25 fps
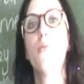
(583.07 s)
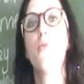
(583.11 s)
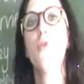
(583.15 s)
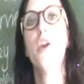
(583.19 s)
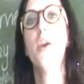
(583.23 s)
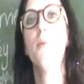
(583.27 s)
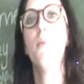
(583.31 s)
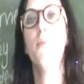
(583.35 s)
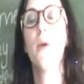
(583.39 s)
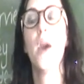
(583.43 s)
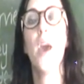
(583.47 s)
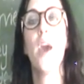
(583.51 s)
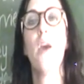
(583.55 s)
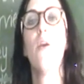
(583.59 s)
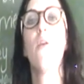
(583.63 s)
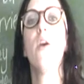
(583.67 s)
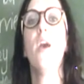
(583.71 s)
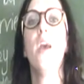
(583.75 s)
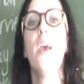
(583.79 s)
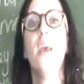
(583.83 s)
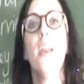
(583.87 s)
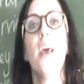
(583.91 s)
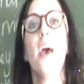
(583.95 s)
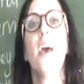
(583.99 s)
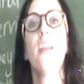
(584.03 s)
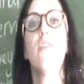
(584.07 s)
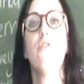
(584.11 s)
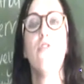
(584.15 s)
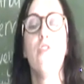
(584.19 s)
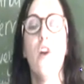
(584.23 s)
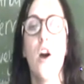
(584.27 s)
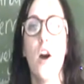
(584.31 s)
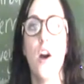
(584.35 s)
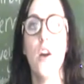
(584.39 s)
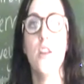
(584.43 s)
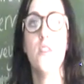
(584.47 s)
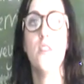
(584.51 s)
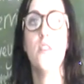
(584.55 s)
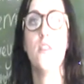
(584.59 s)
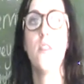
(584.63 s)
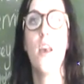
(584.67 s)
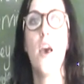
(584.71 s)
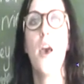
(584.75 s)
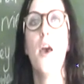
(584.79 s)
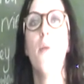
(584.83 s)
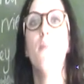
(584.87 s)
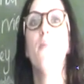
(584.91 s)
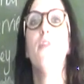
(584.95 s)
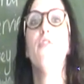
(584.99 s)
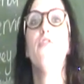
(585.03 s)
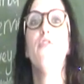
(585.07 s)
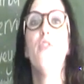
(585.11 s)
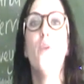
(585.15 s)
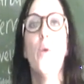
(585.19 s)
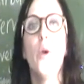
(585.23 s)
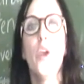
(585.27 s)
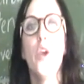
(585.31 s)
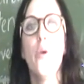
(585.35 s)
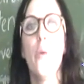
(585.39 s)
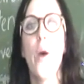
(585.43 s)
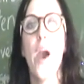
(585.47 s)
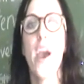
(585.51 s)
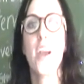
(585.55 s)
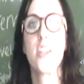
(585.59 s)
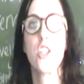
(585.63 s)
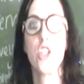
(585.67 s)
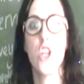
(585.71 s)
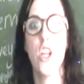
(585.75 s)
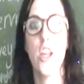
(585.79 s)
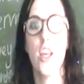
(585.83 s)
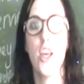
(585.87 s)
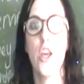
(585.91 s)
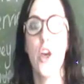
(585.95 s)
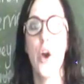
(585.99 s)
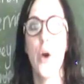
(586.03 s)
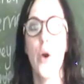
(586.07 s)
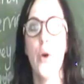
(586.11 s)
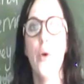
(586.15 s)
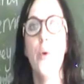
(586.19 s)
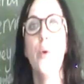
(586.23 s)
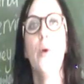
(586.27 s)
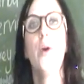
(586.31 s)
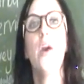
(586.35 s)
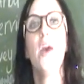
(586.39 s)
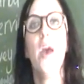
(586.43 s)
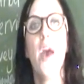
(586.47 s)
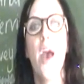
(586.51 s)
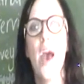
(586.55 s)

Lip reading: prepare in advance before you actually go